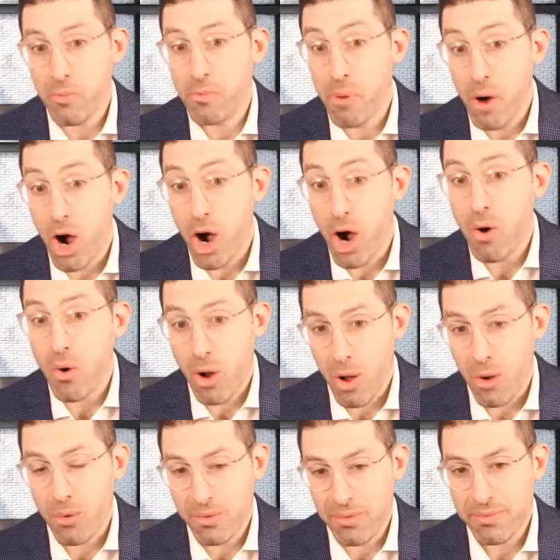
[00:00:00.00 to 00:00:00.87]

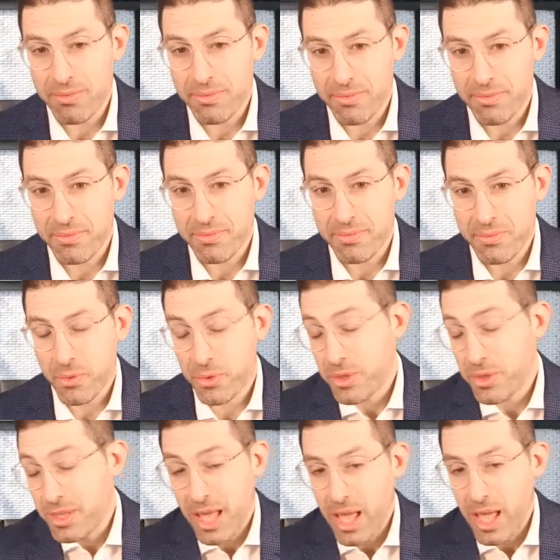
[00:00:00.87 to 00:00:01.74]
borrow,
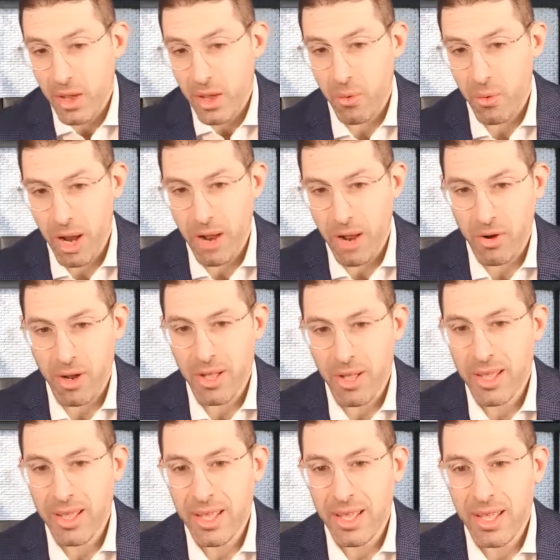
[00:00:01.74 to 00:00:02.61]
the
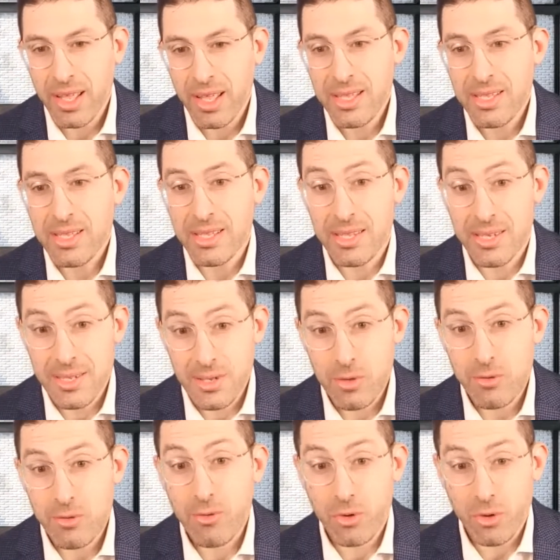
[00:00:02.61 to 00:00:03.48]

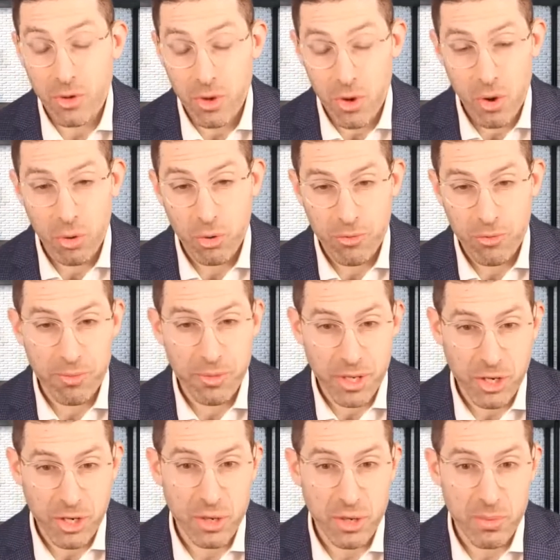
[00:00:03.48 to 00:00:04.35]
silver and gold from
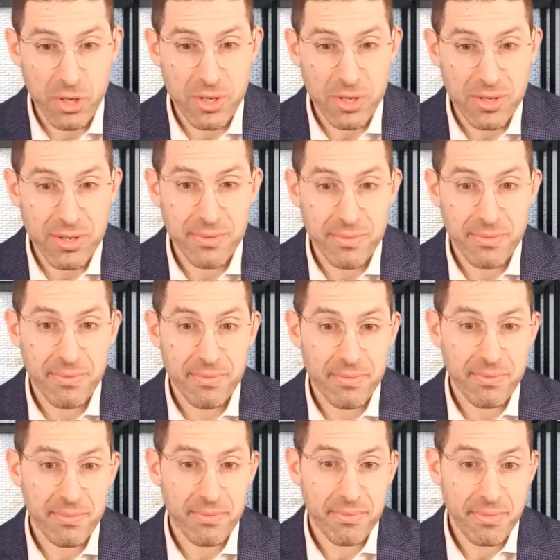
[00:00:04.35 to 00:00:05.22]
the Egyptians.
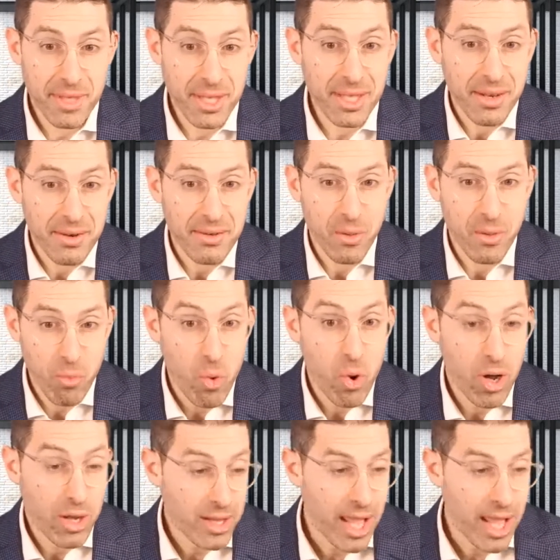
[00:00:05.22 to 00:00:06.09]
They did. They
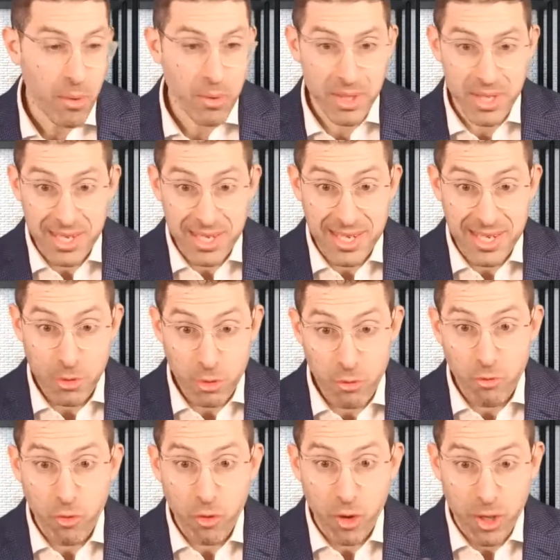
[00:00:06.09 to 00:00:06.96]
walked out with the
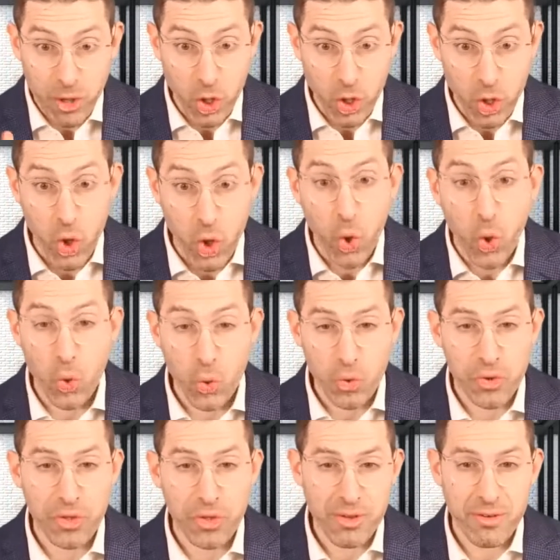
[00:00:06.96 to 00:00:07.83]
silver and the
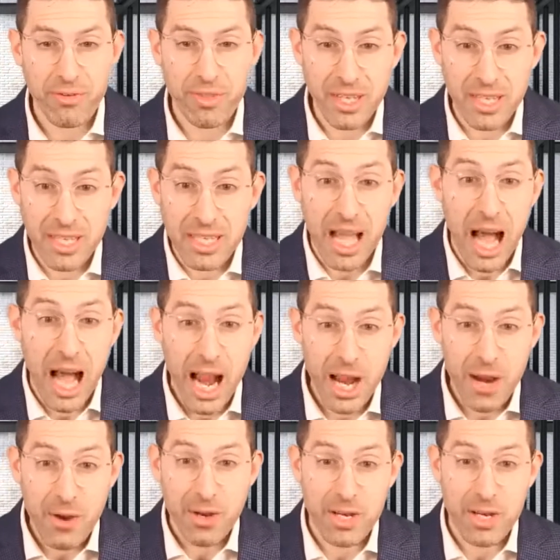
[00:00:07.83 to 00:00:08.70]
gold of the
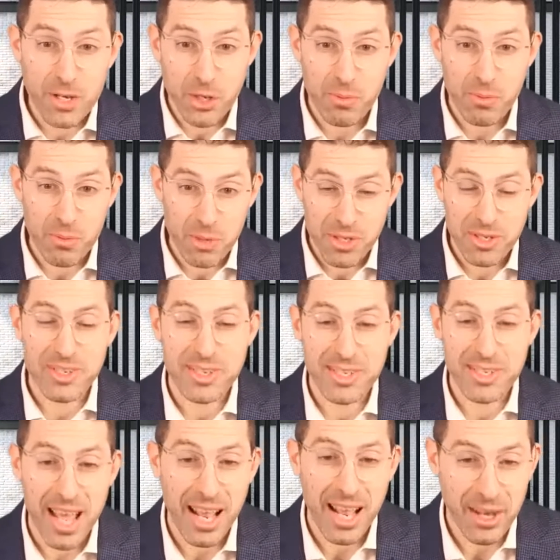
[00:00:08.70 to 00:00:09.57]
entire Egyptian
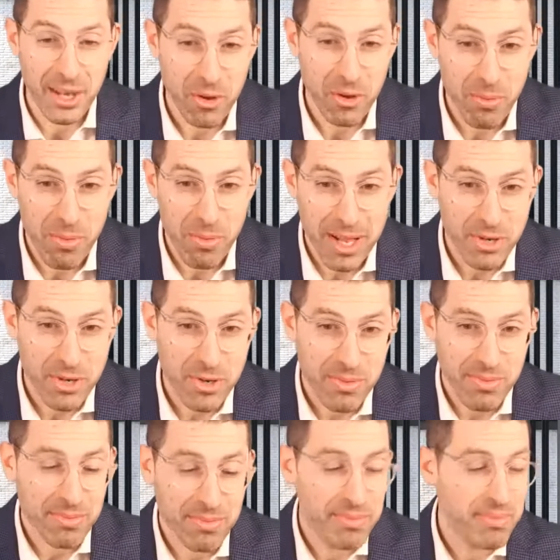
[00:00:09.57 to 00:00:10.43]
society. Can you imagine?